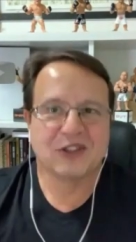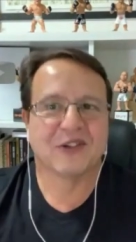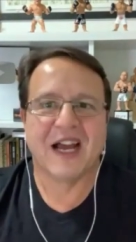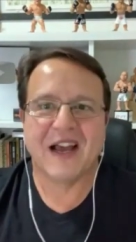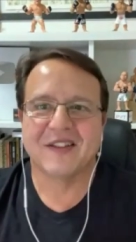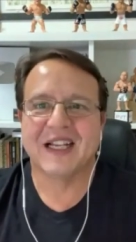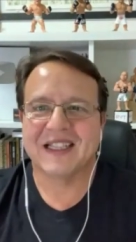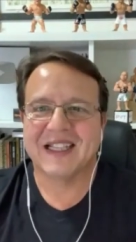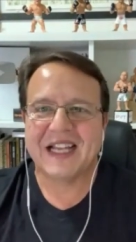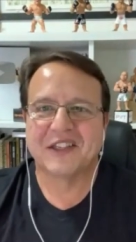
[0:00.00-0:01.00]
to have that
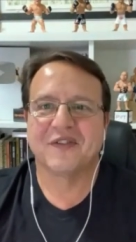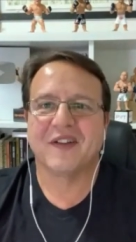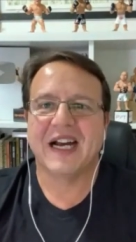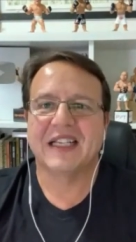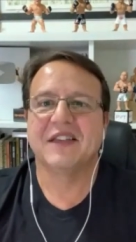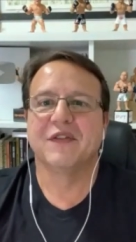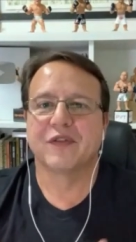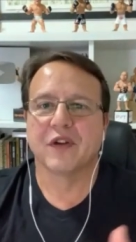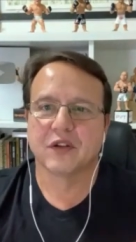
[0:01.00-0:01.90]
last fight in front